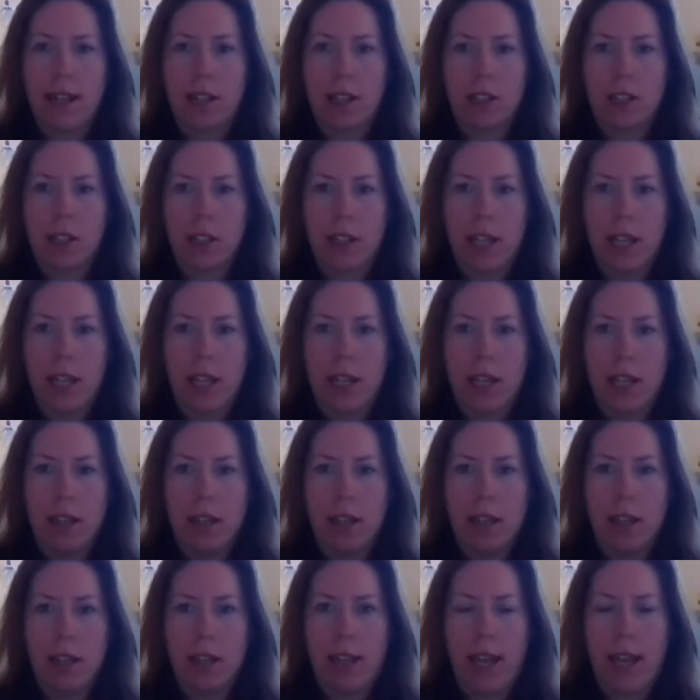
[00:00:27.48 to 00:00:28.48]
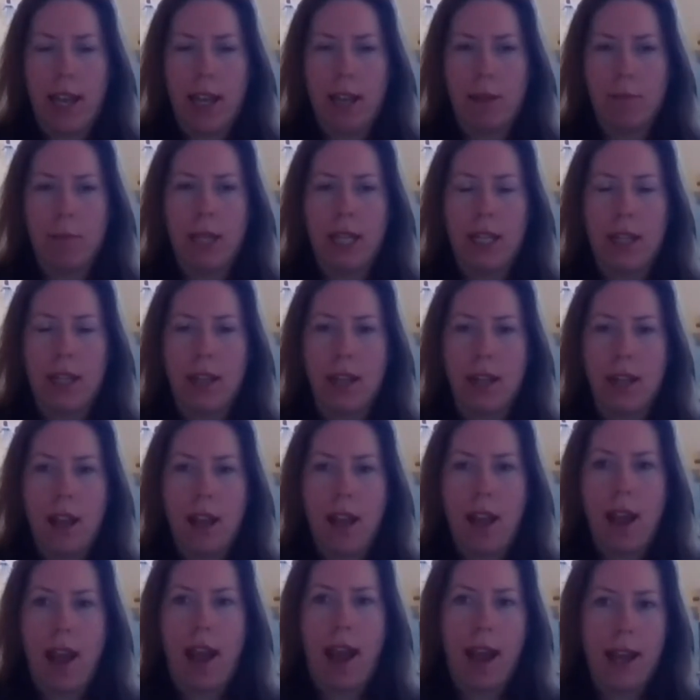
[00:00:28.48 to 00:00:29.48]
actually came in
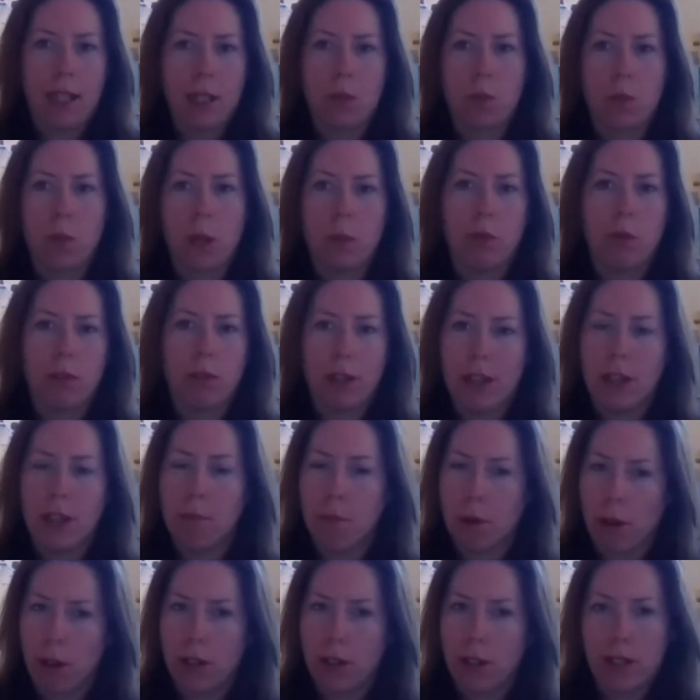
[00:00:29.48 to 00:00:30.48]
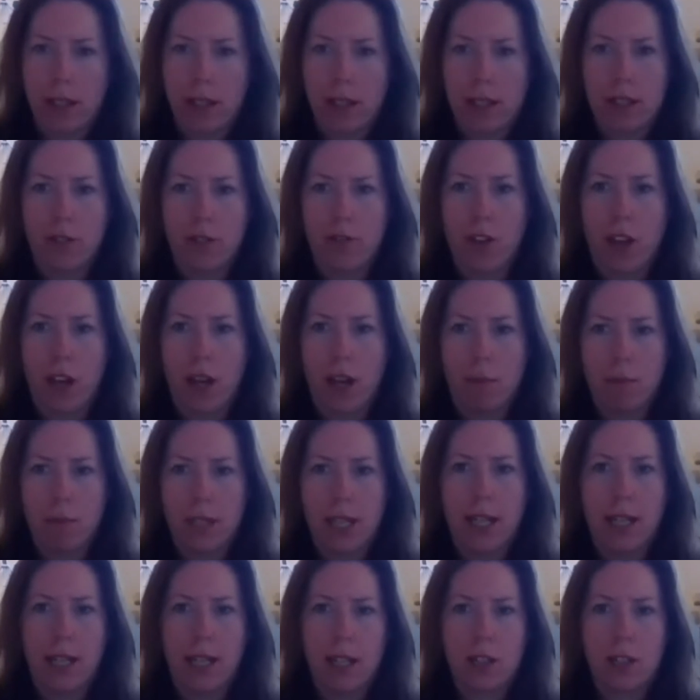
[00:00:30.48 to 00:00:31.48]
as we were in the process of
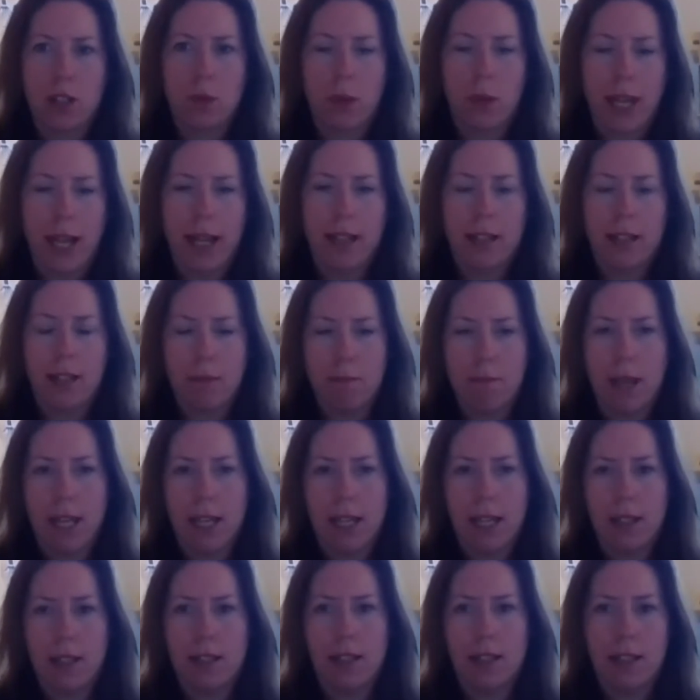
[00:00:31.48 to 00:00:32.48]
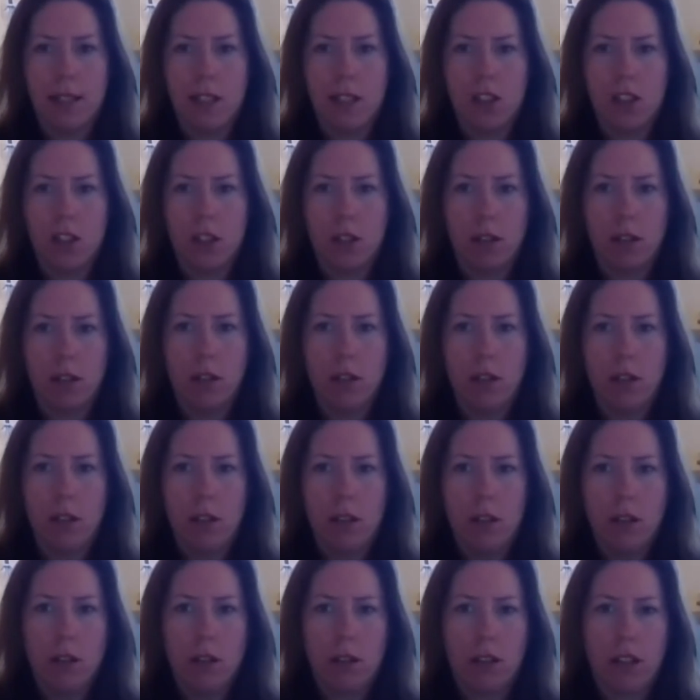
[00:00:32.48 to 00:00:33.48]
updating, so we had to make a decision
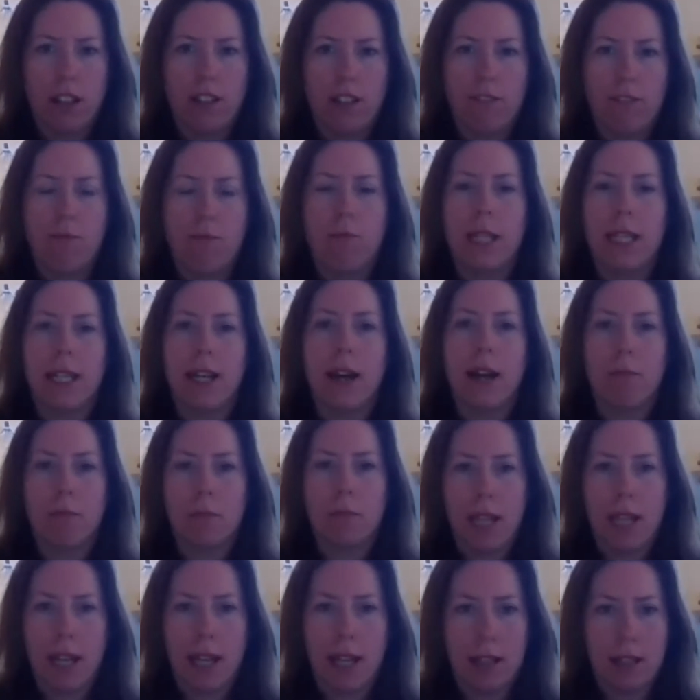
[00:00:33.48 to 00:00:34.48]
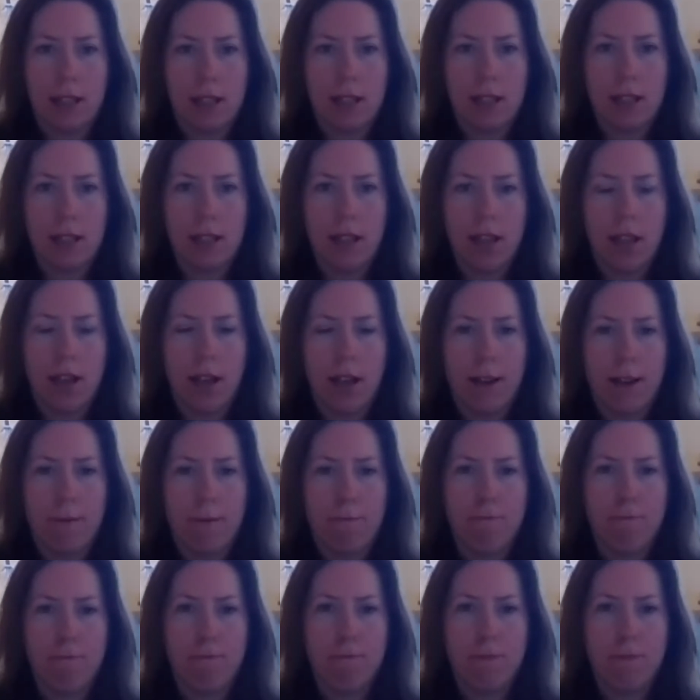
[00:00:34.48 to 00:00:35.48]
kind of mid-update
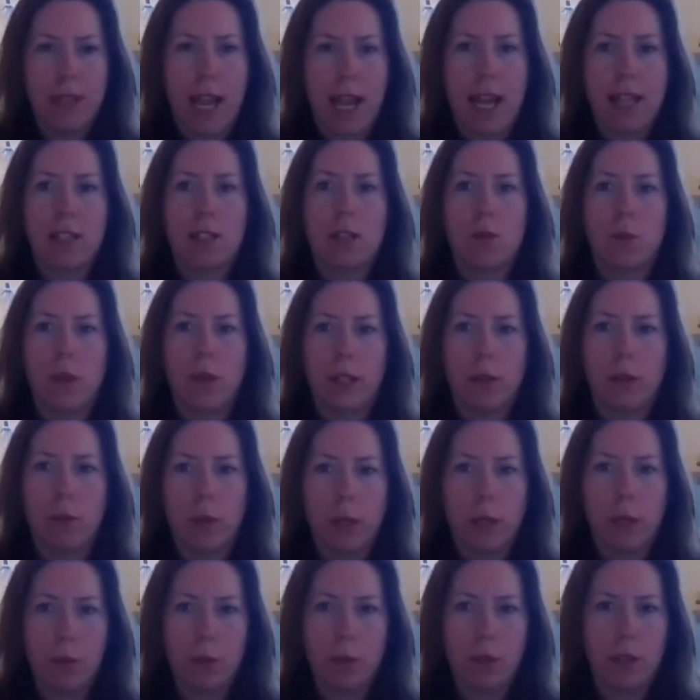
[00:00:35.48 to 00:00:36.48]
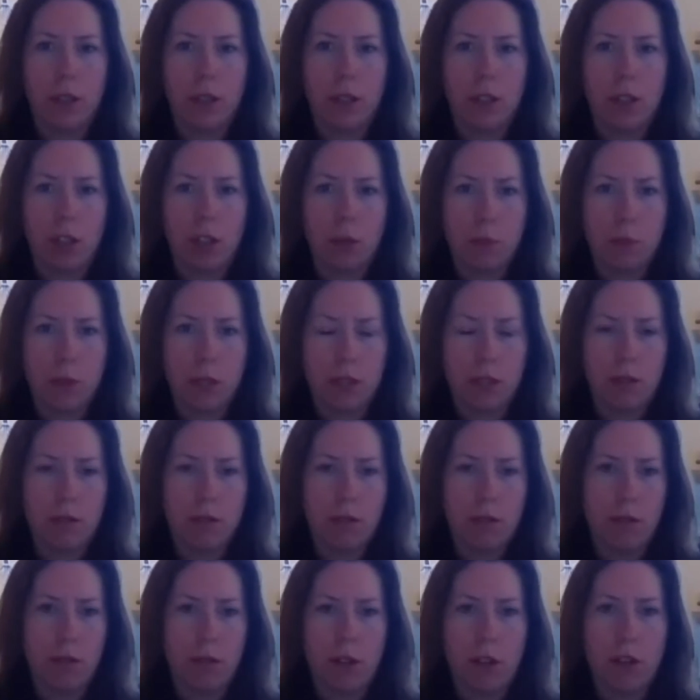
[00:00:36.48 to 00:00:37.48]
as to whether we would adopt it
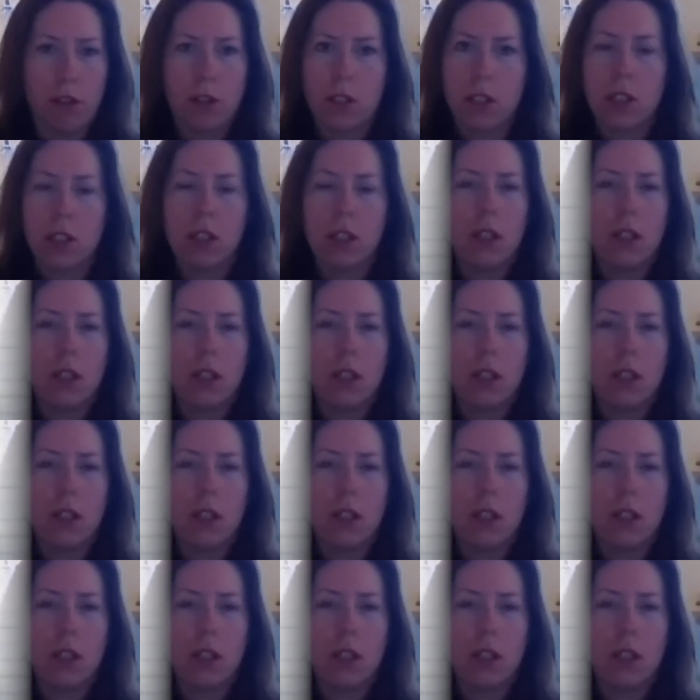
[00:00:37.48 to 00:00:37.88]
or not.